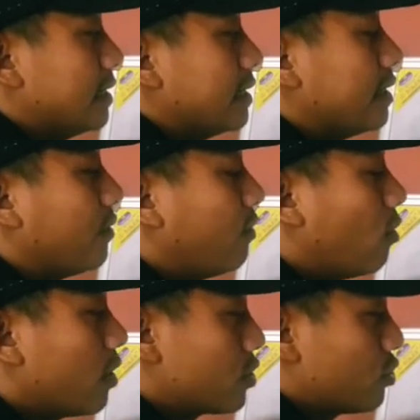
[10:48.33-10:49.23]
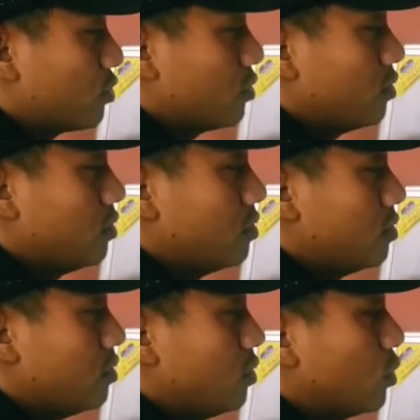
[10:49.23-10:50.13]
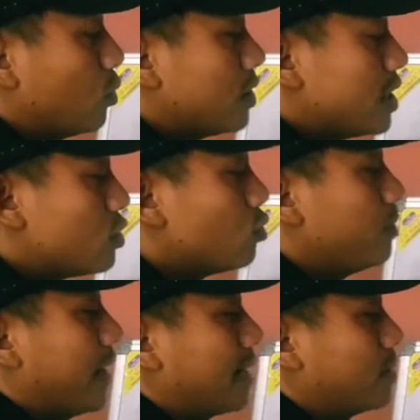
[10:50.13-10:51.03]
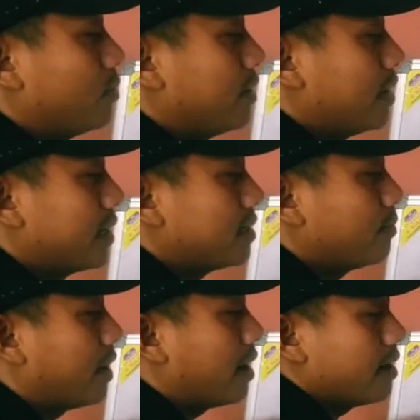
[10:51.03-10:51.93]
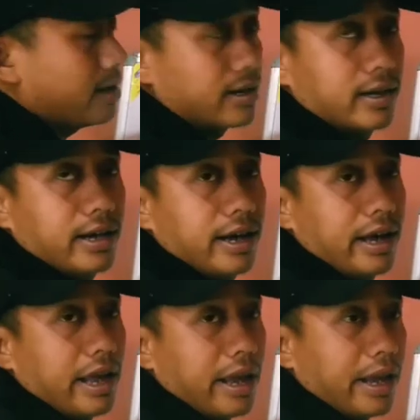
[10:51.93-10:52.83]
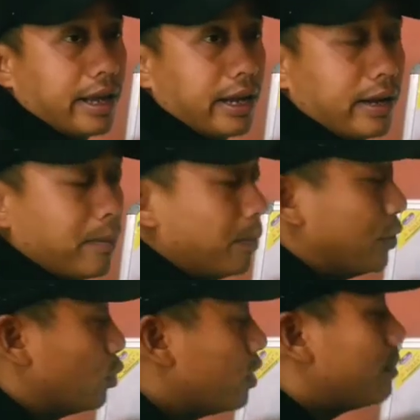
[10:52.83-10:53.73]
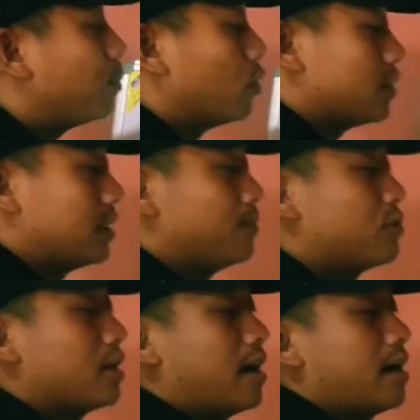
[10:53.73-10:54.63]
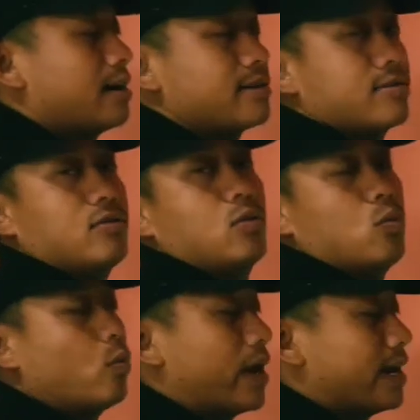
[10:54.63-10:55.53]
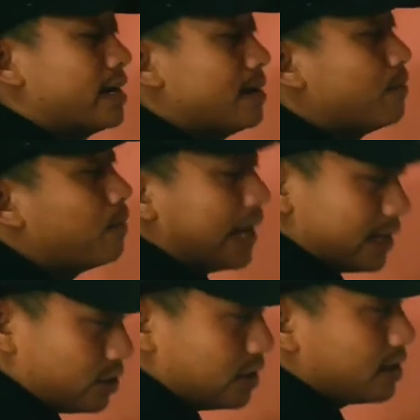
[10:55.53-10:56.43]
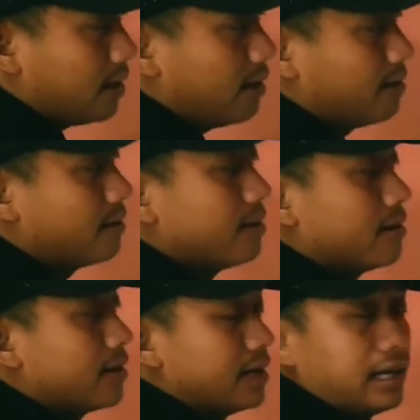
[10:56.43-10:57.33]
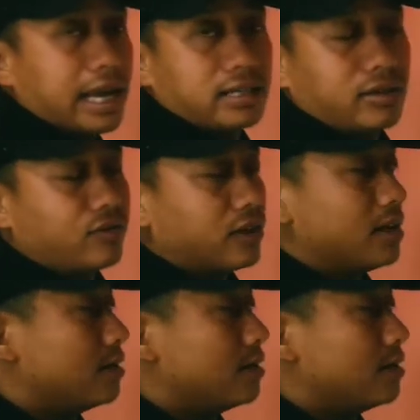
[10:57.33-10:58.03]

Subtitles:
the force which is to be experienced by a unit positive charge when placed in the electric field.